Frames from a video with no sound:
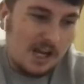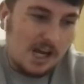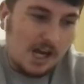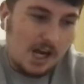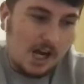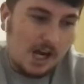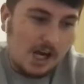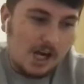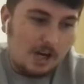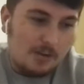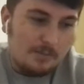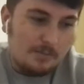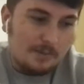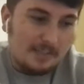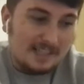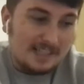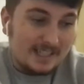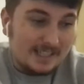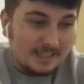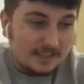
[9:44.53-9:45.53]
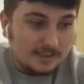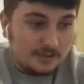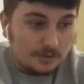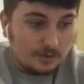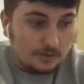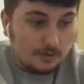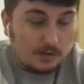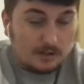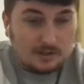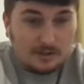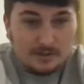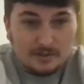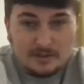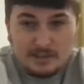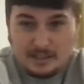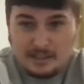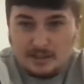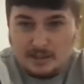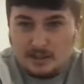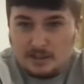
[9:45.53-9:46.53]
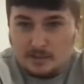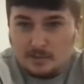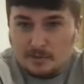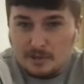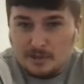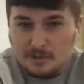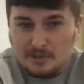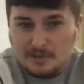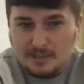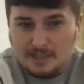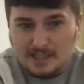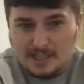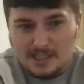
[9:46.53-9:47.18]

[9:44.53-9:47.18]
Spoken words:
but it is just one of those things, I suppose.